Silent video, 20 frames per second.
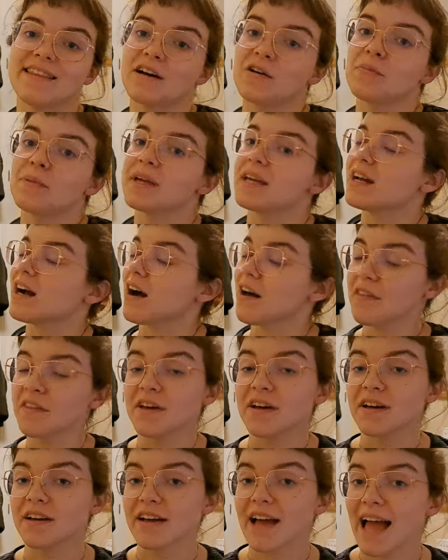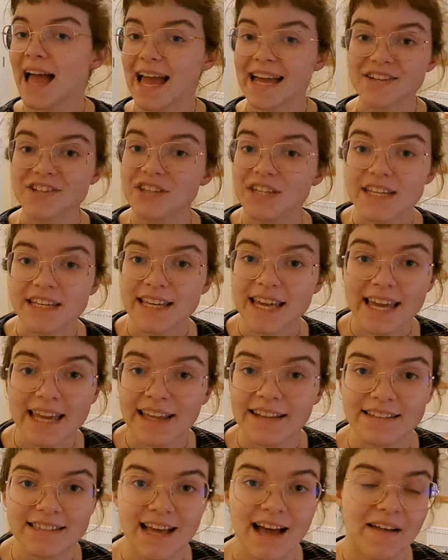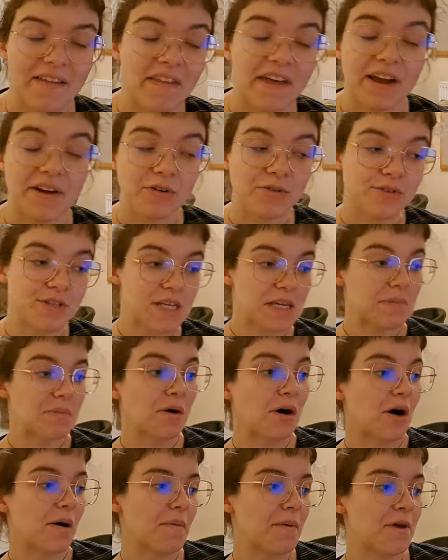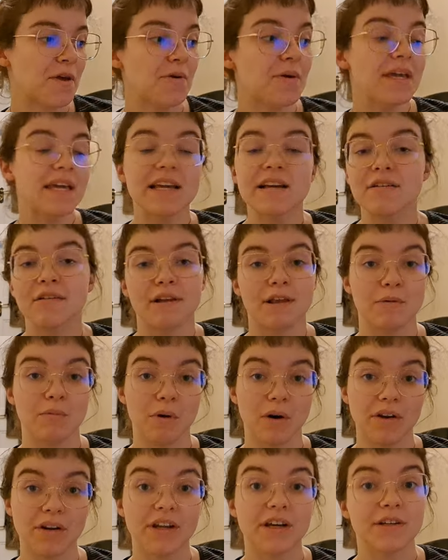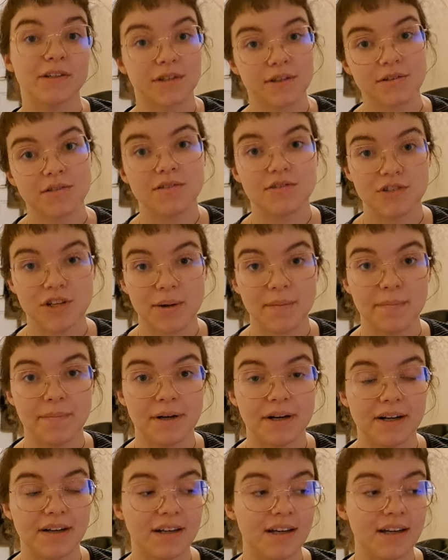there'll be other edgy kids out there on Depop who equally want a goose jumper.